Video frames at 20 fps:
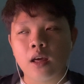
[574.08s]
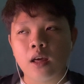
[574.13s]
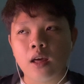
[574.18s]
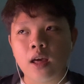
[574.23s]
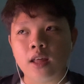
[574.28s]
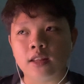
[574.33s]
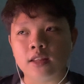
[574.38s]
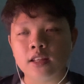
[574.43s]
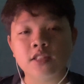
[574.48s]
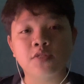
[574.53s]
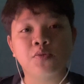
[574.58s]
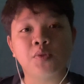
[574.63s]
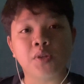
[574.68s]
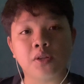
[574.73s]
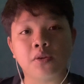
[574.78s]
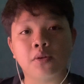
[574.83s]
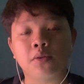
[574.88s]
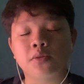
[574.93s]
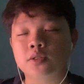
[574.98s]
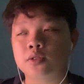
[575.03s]
And this
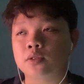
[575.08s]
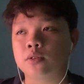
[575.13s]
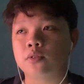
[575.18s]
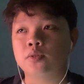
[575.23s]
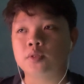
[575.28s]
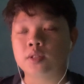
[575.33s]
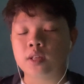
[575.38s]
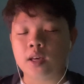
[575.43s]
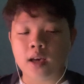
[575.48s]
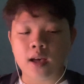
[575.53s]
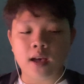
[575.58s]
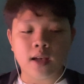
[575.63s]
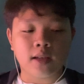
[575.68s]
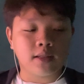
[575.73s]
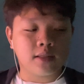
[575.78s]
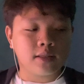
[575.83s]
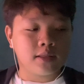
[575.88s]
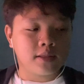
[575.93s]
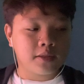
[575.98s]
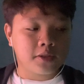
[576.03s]
video serves
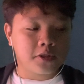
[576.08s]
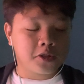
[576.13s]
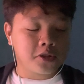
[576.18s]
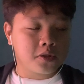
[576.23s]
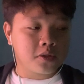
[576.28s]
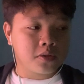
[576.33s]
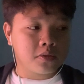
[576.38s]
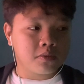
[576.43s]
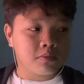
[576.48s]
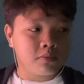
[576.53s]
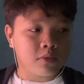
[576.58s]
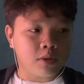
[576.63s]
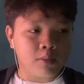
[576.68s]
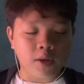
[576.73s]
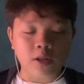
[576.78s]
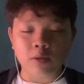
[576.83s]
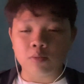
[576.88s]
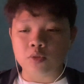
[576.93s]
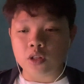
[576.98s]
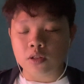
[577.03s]
as the
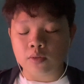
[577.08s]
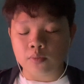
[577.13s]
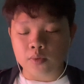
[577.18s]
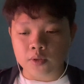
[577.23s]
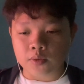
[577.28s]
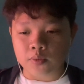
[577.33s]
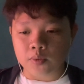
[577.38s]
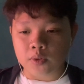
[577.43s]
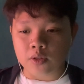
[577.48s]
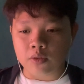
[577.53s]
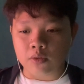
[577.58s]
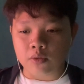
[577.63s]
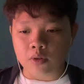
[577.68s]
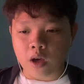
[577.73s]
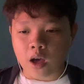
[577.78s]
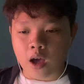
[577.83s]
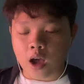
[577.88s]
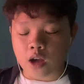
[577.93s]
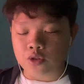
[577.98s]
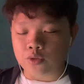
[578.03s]
main objective of this video
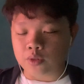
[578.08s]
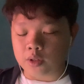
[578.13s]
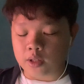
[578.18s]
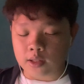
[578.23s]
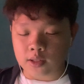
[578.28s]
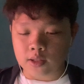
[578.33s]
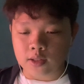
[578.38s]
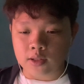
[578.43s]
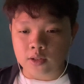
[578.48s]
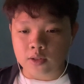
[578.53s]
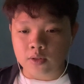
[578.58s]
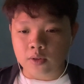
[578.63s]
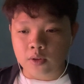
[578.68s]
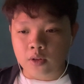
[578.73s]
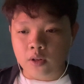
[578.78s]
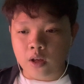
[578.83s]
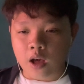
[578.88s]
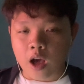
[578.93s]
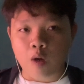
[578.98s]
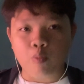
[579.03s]
actually is a